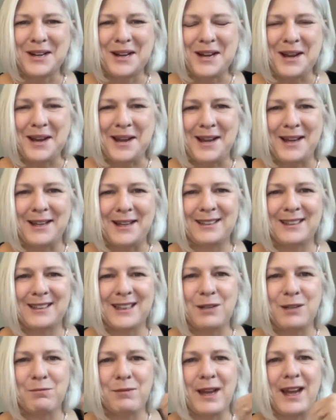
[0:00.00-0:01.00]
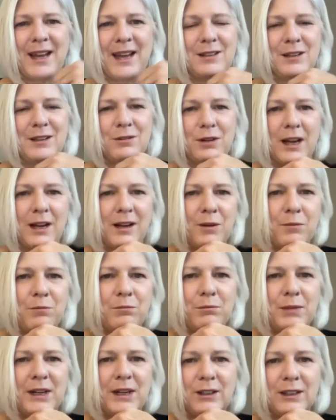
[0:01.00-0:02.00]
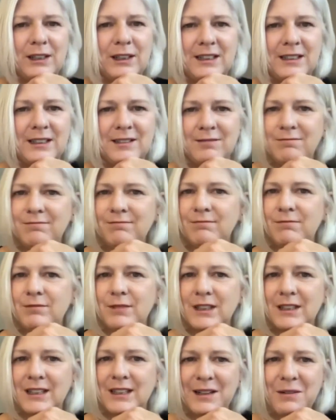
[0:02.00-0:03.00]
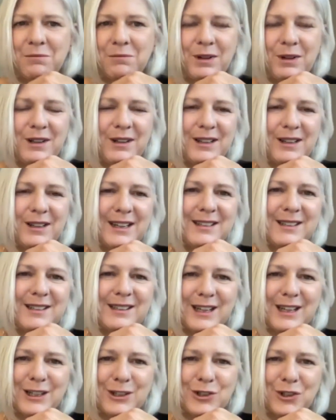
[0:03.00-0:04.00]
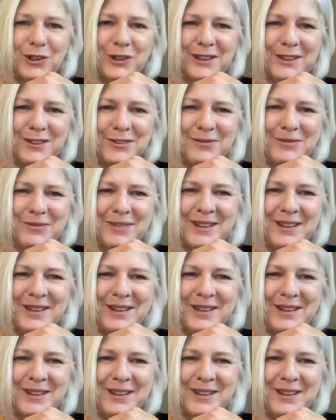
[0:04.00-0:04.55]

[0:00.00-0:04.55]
And he met Marilyn Knipp, his teacher,